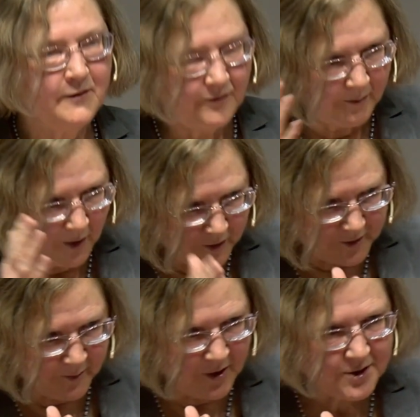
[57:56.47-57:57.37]
for both
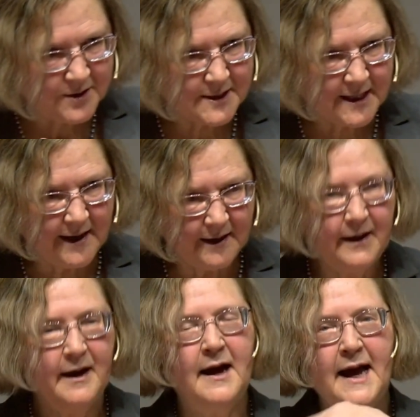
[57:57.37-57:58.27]
depression scale
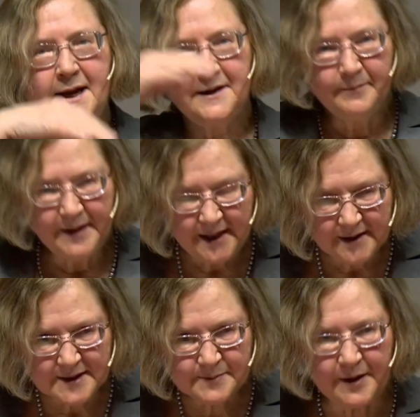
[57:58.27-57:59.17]
and a
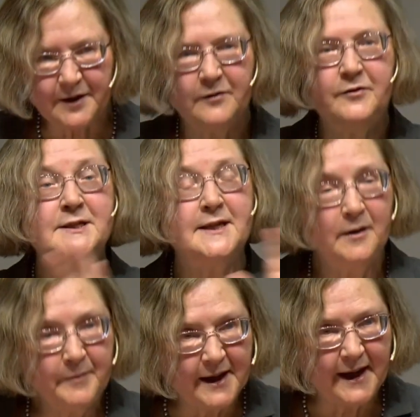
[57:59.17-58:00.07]
median split for
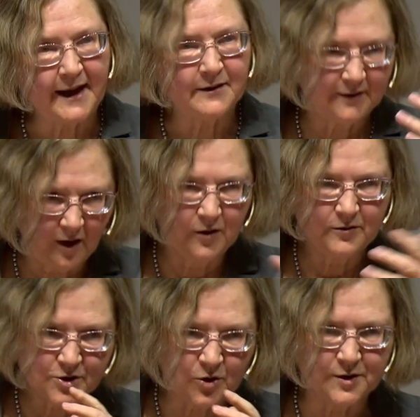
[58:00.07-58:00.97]
telomere length,
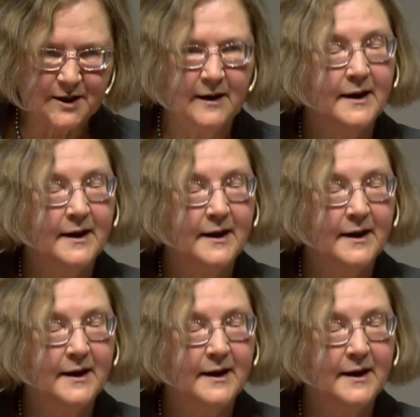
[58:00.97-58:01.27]
long, short,